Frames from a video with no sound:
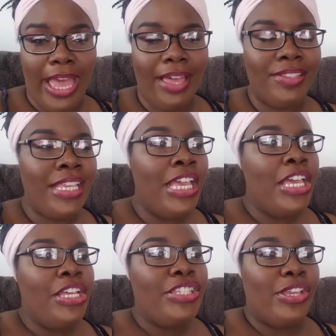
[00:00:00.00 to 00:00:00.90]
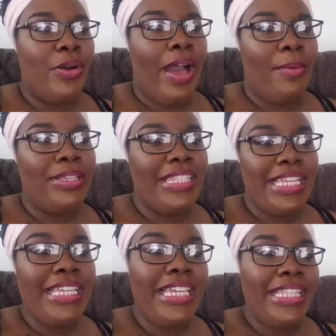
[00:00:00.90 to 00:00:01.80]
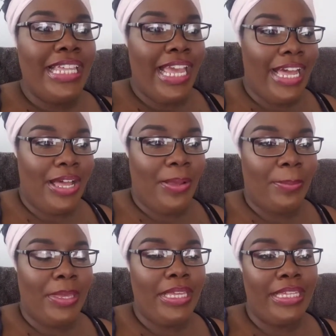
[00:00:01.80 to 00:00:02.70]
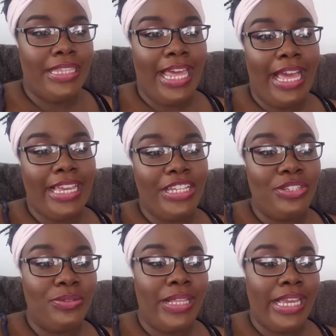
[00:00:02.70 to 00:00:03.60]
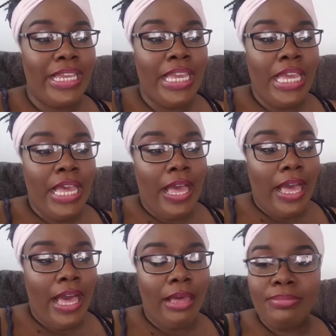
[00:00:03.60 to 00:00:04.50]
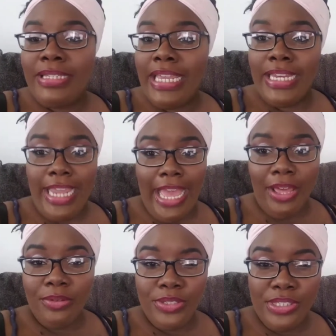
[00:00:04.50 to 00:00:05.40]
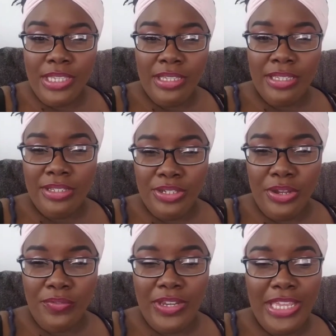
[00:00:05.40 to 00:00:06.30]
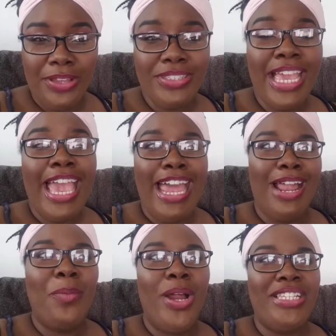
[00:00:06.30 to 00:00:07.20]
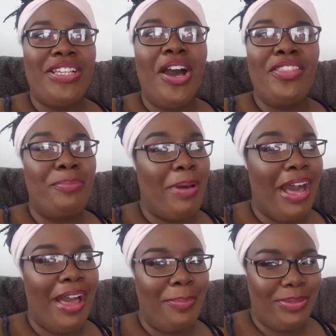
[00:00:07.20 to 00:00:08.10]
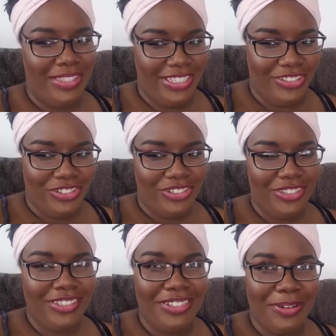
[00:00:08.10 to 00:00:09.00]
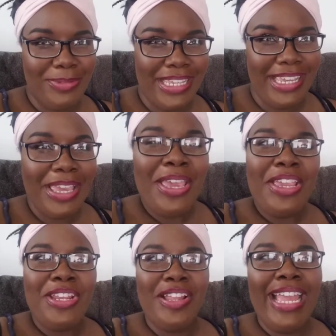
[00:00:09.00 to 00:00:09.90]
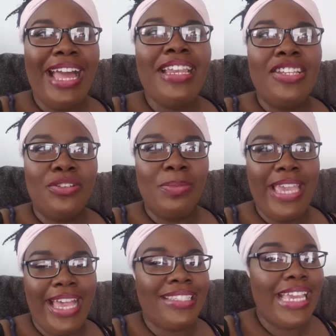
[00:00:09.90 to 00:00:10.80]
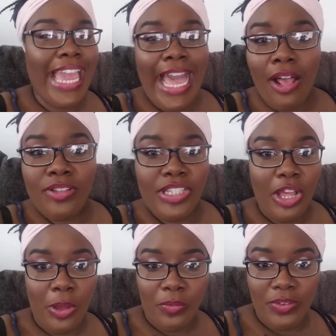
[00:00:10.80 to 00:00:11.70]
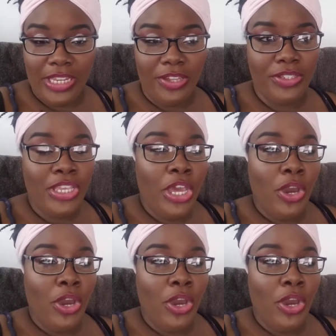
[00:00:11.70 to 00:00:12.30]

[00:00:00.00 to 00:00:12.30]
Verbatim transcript: house. So I was thinking that um, that I can do like updated house you know, videos, and I wanted to call them pod procedures. You know what I'm saying? You know how Nature B has like house to home videos